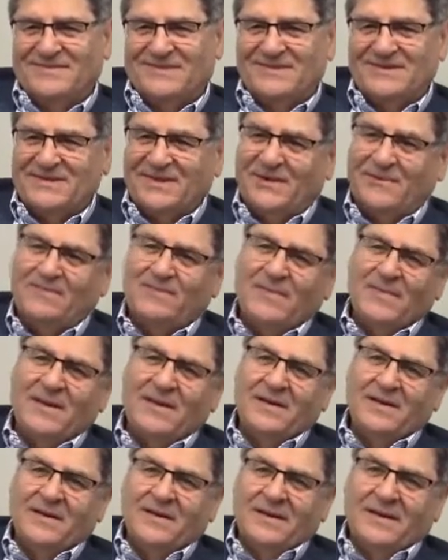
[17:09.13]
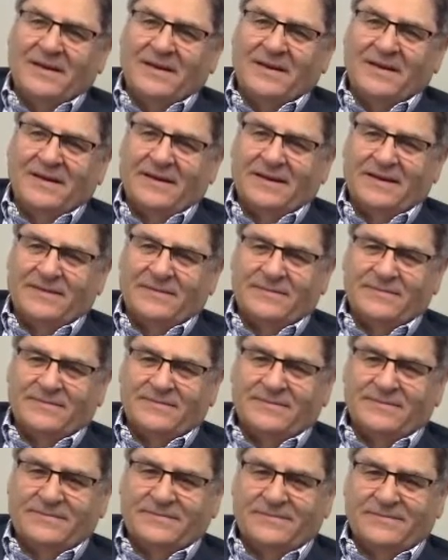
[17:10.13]
So uh,
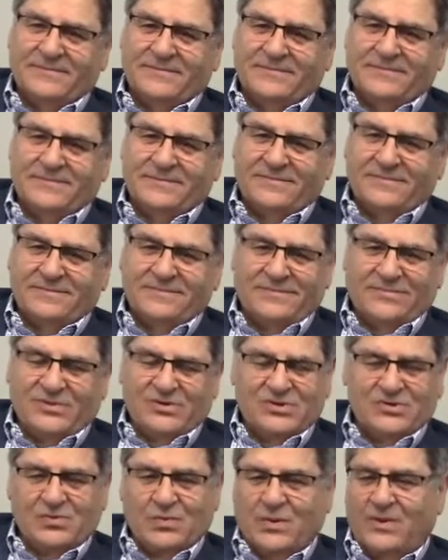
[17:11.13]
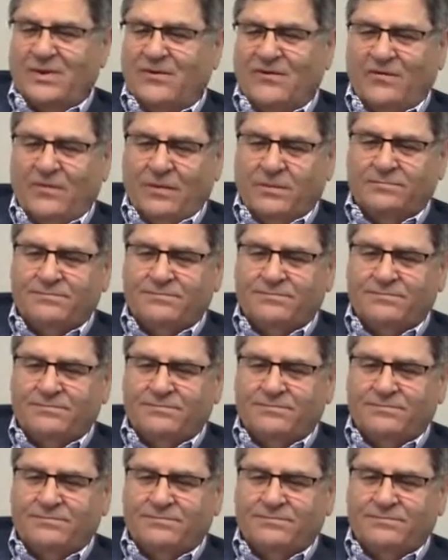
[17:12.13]
she's wonderful.